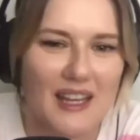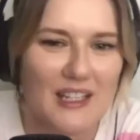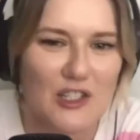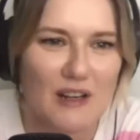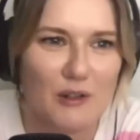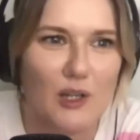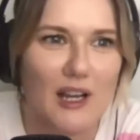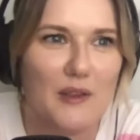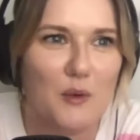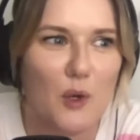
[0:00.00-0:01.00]
Cheryl
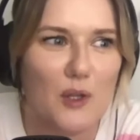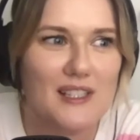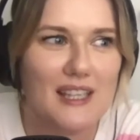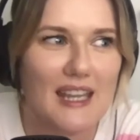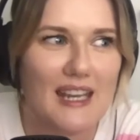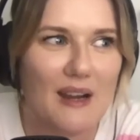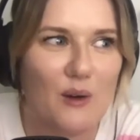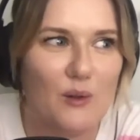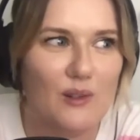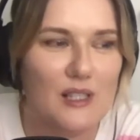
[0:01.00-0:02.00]
either wasn't getting out
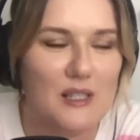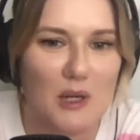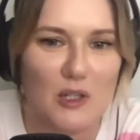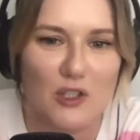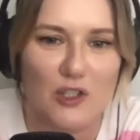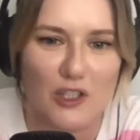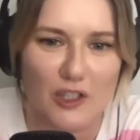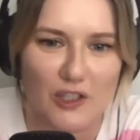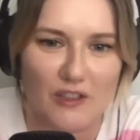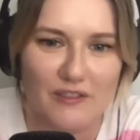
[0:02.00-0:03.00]
as much as she could have.